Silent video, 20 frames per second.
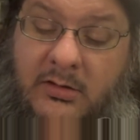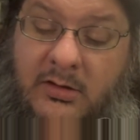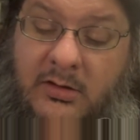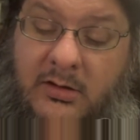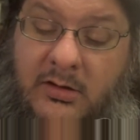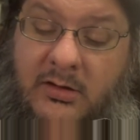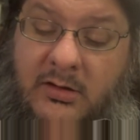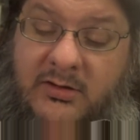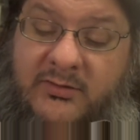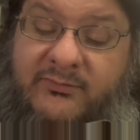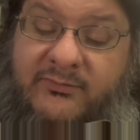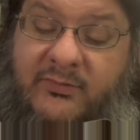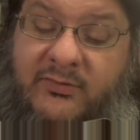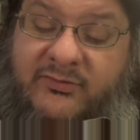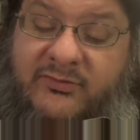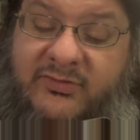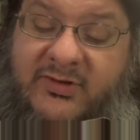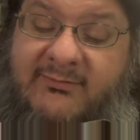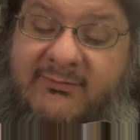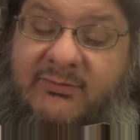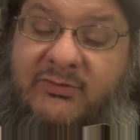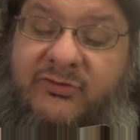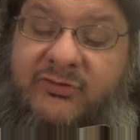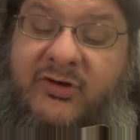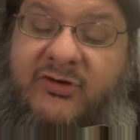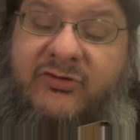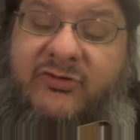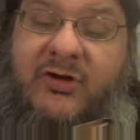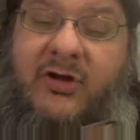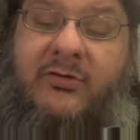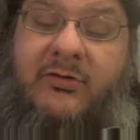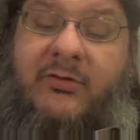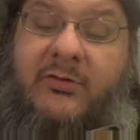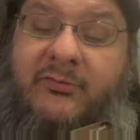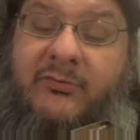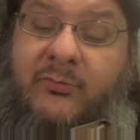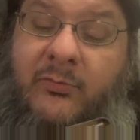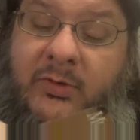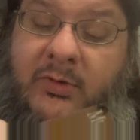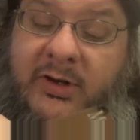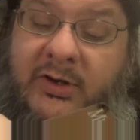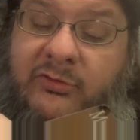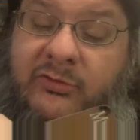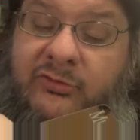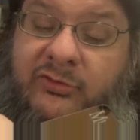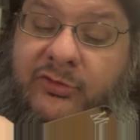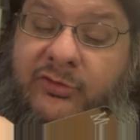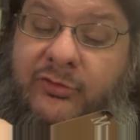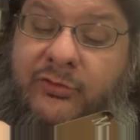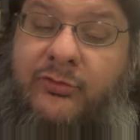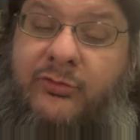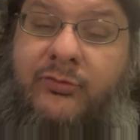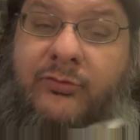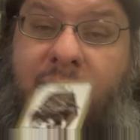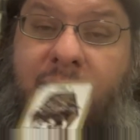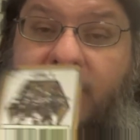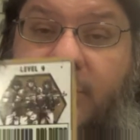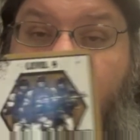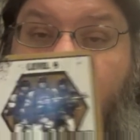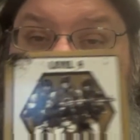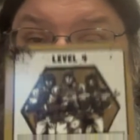as far as level and treasure go, it's 1 and 2.